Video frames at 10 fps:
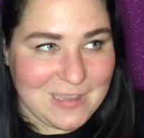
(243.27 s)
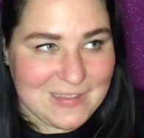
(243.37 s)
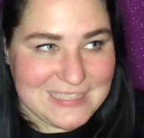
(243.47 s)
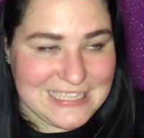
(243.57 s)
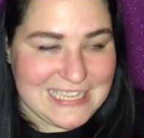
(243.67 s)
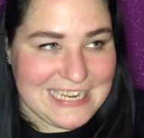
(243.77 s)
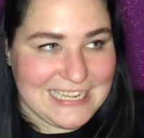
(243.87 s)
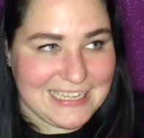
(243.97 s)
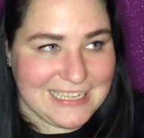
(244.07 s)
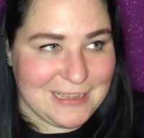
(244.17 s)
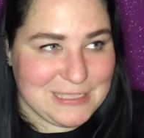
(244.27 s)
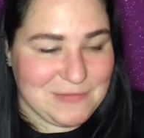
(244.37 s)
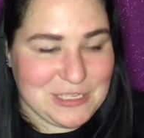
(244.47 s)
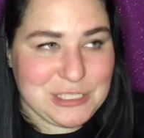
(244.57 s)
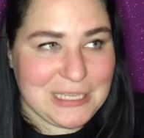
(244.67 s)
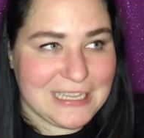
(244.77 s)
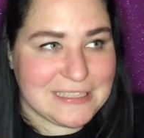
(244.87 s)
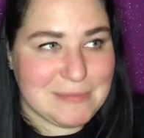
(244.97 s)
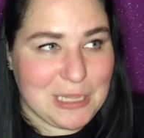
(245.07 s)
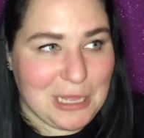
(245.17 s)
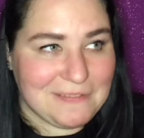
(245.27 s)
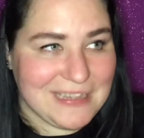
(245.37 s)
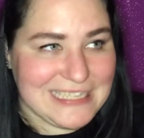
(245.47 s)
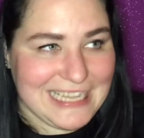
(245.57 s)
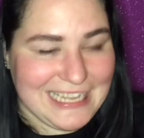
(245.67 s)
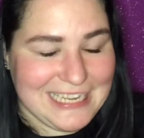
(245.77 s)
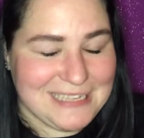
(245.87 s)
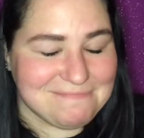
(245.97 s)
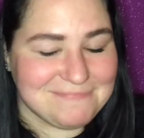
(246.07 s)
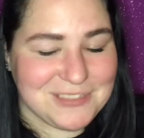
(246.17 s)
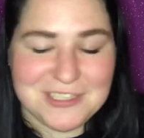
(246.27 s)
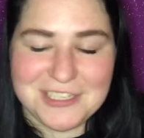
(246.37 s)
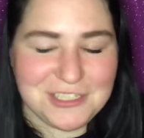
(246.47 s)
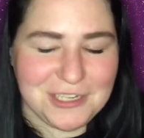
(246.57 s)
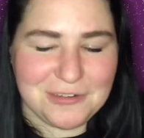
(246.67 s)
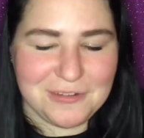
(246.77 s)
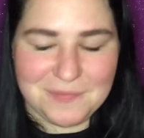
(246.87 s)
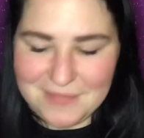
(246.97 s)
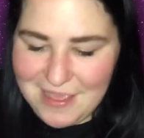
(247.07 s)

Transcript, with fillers: This is in a division that gives me a lot of anxiety, just in general.